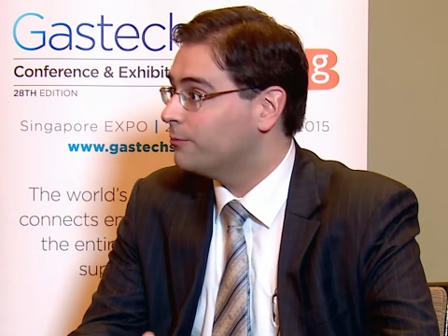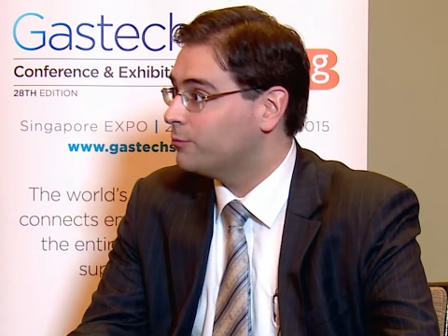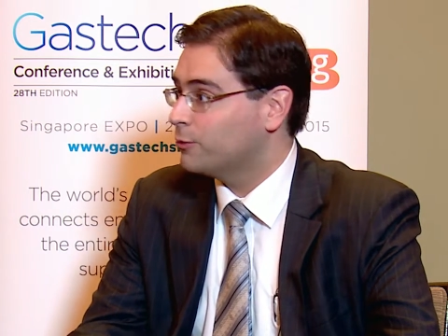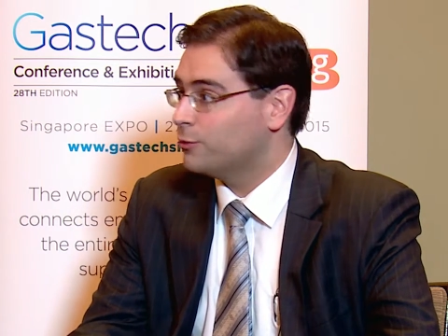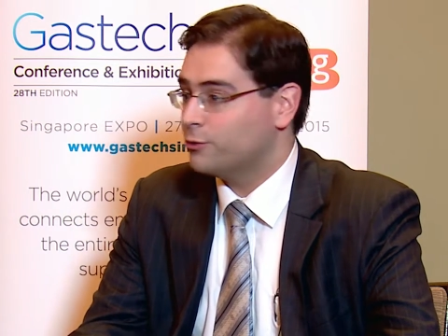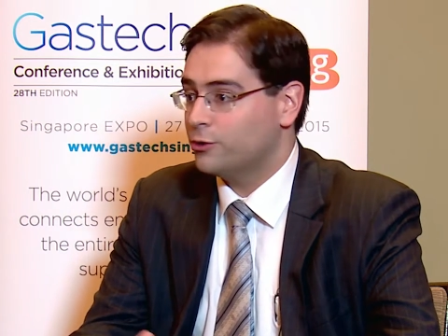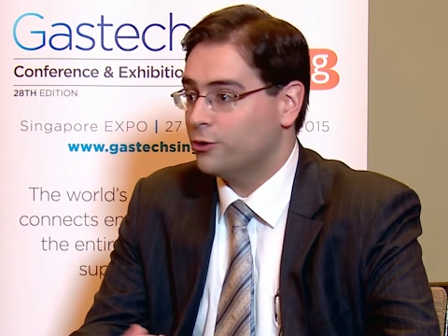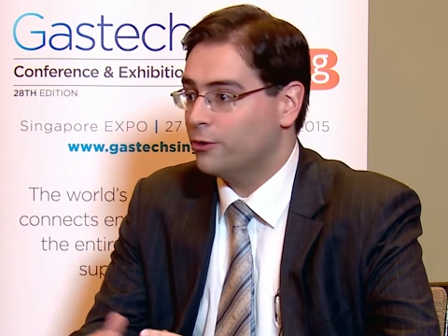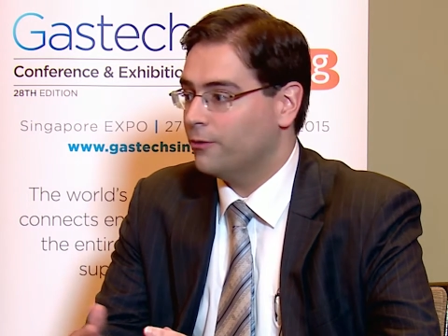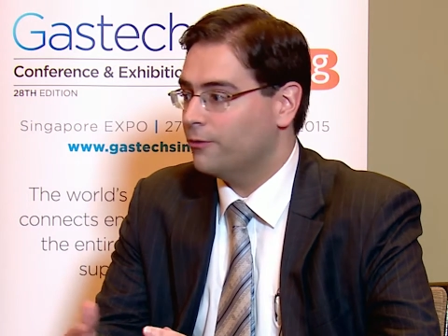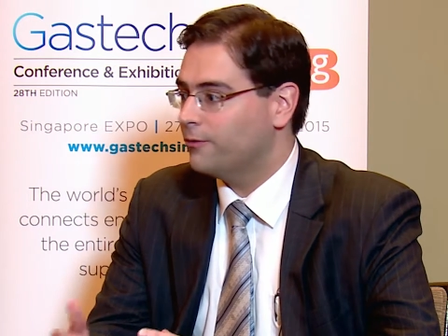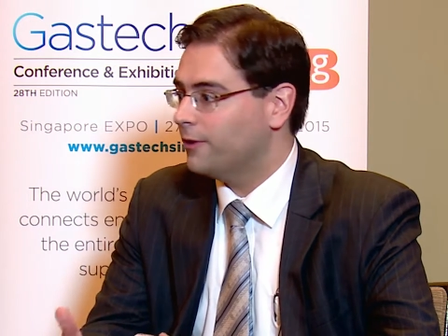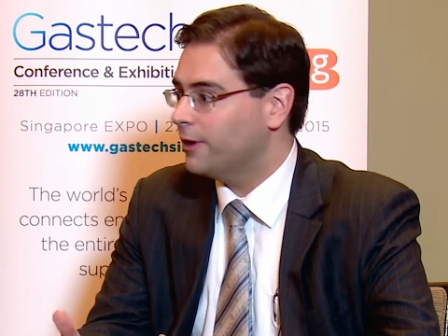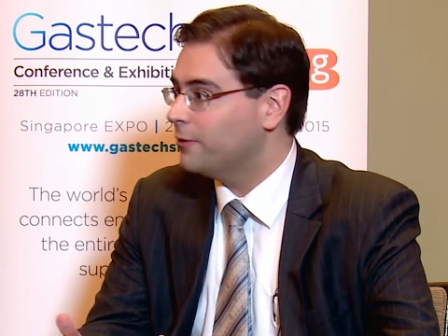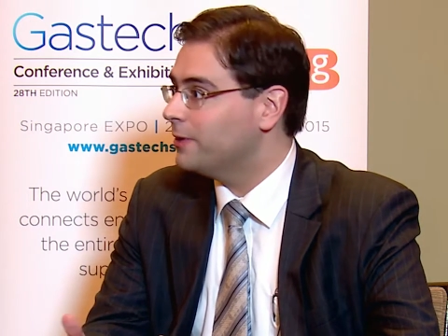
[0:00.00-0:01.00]
production of
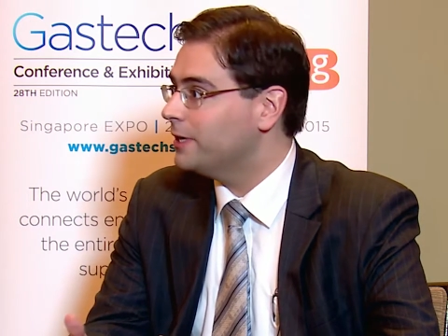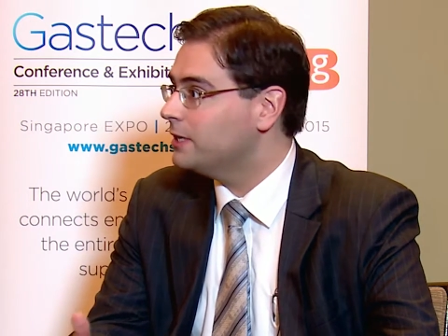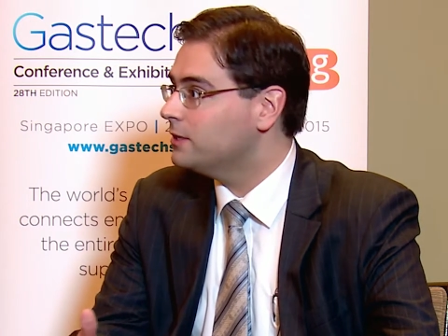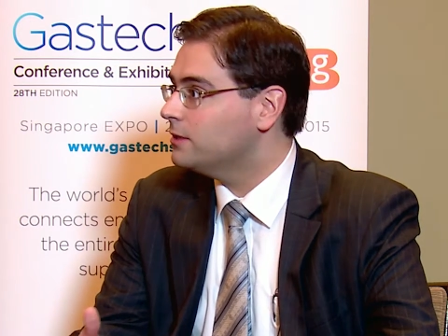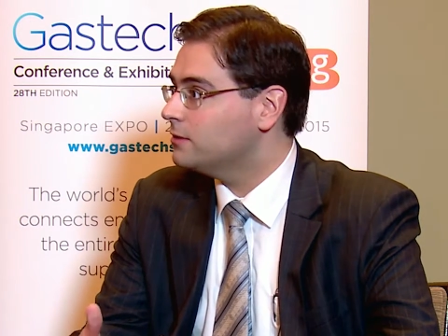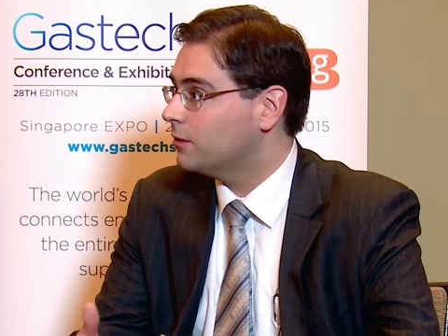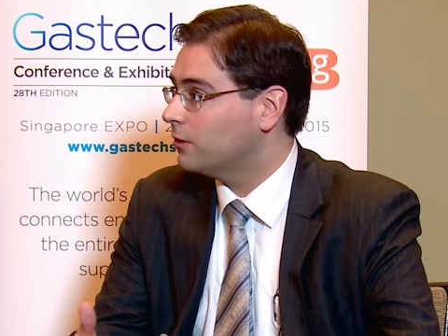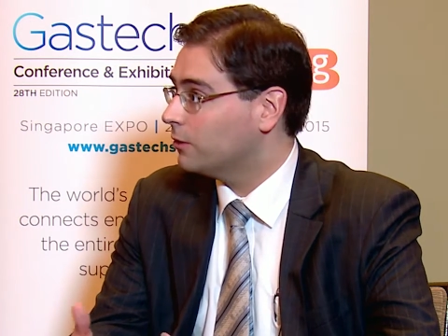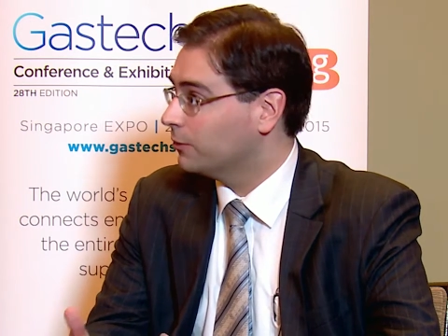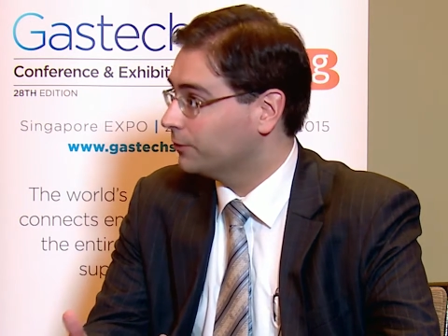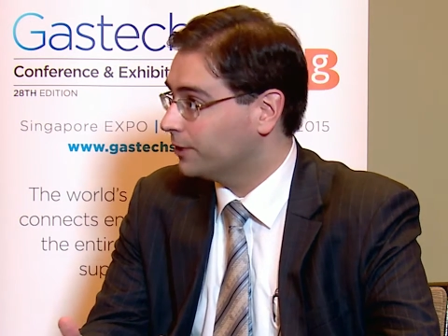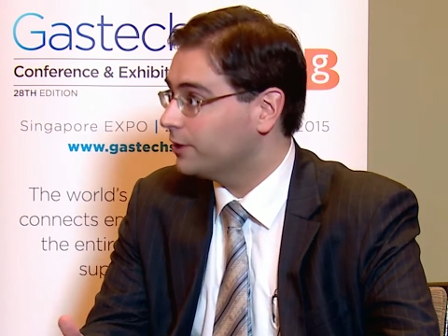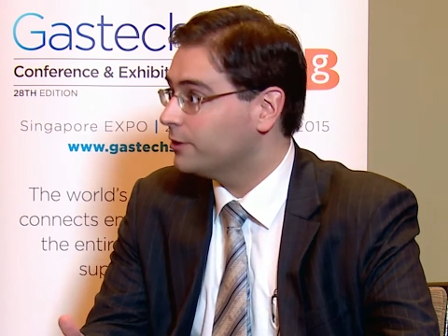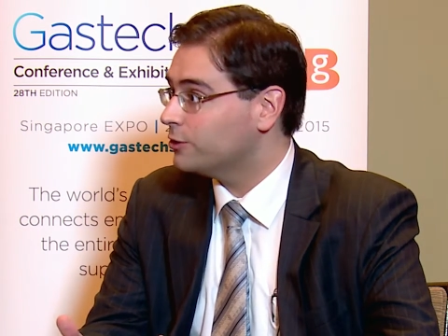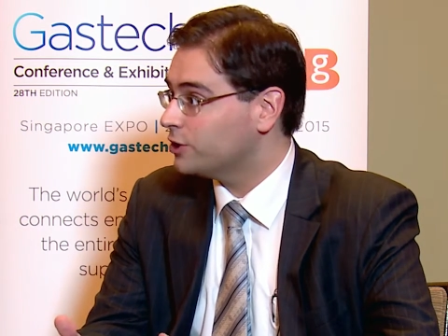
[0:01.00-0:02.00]
ferries or
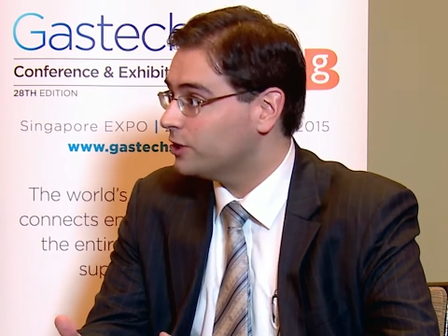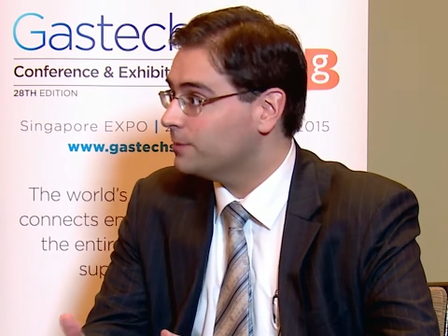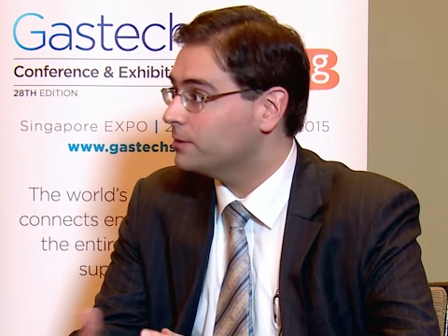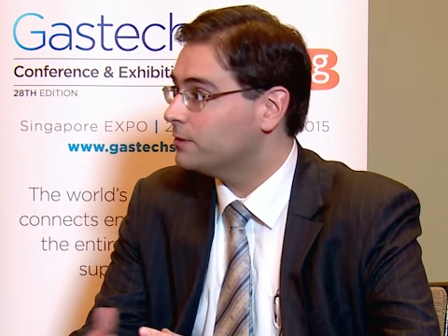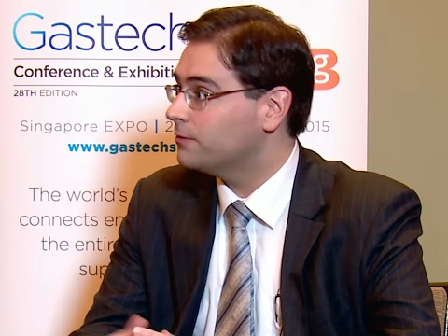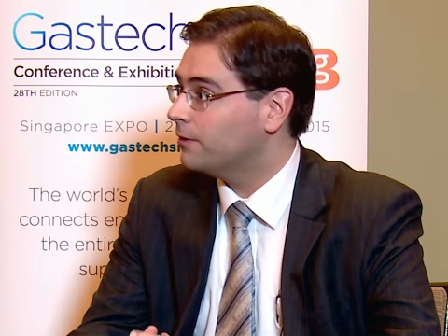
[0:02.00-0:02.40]
container ships.